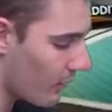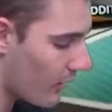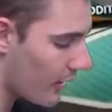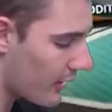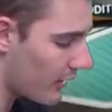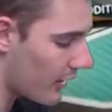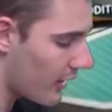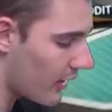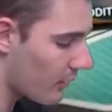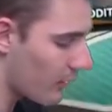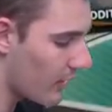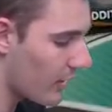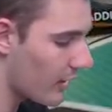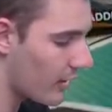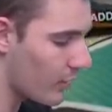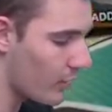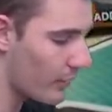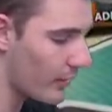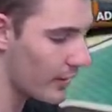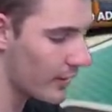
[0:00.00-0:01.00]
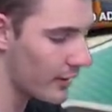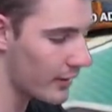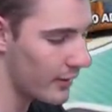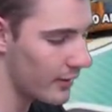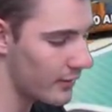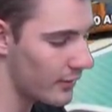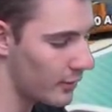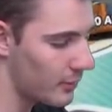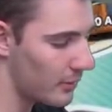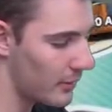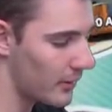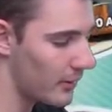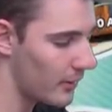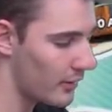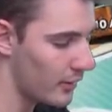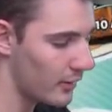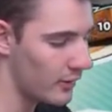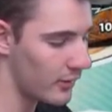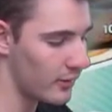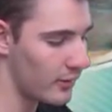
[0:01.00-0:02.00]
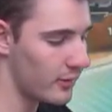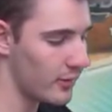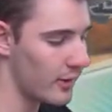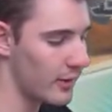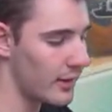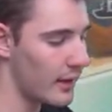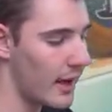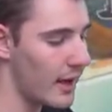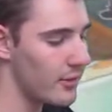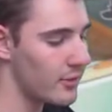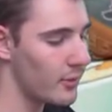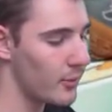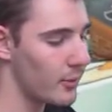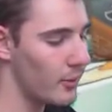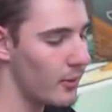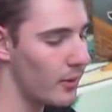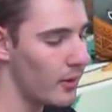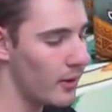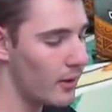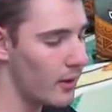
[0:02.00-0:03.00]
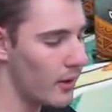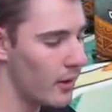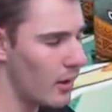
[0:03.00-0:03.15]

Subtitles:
right now, right quick, just because Salazzle.